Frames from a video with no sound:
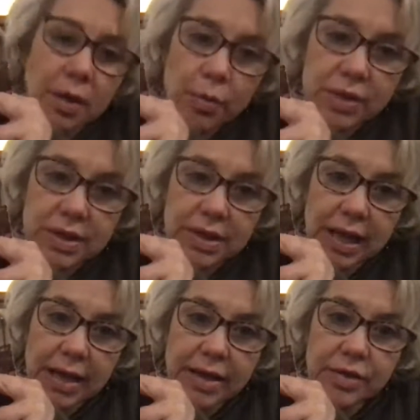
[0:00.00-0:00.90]
with the
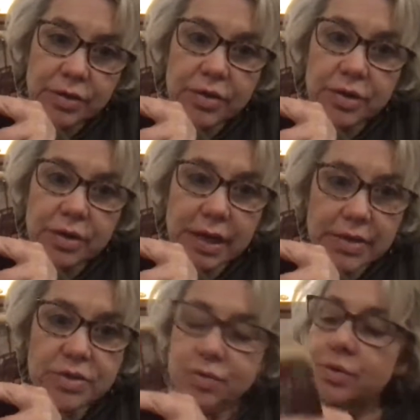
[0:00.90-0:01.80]
lighting good
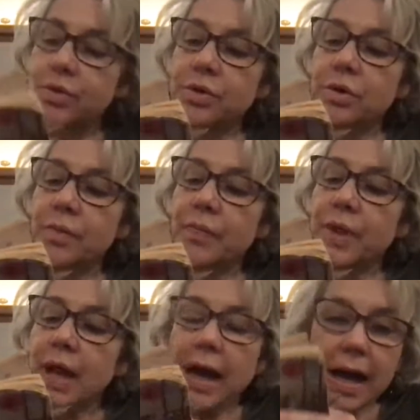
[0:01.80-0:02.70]
at school,
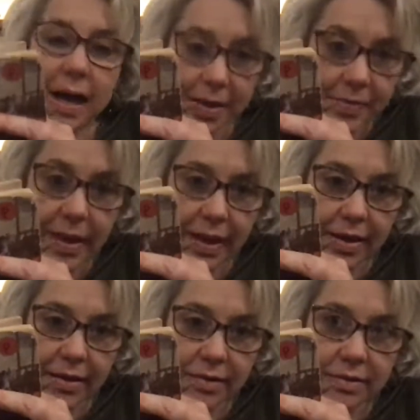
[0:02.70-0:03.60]
I
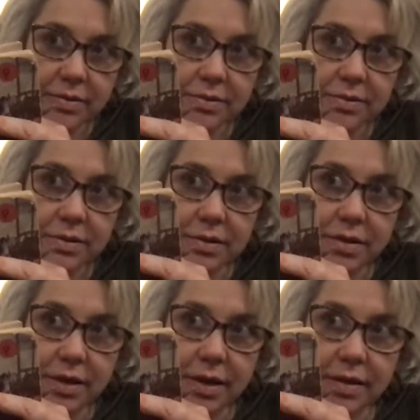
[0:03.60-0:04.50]
made
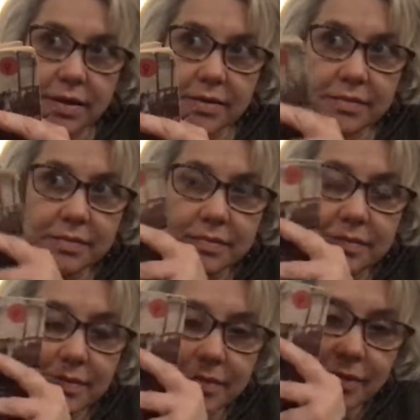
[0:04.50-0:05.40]
um,
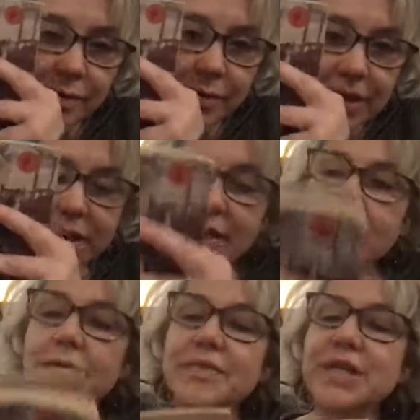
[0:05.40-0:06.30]
the reading
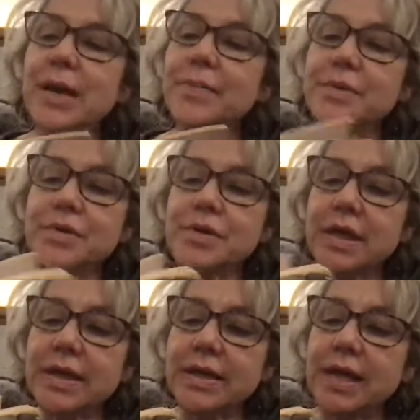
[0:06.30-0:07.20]
of chapters
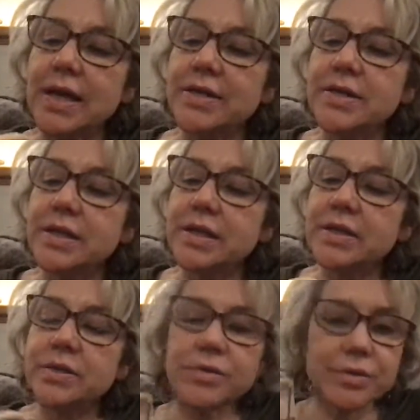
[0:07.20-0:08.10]
like
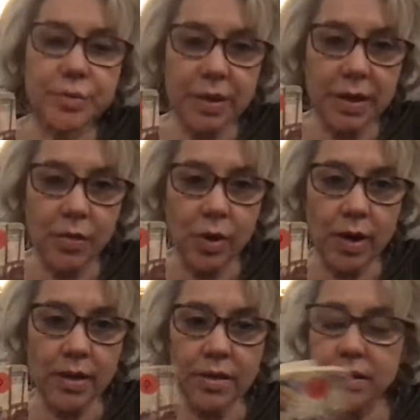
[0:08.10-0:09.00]
19 through
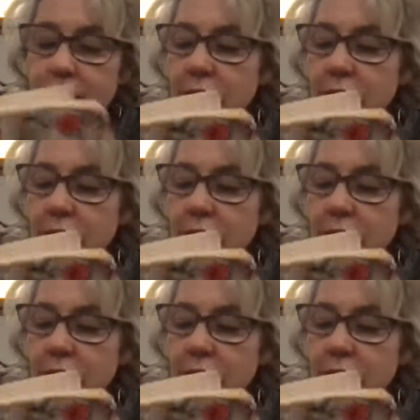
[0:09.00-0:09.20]
21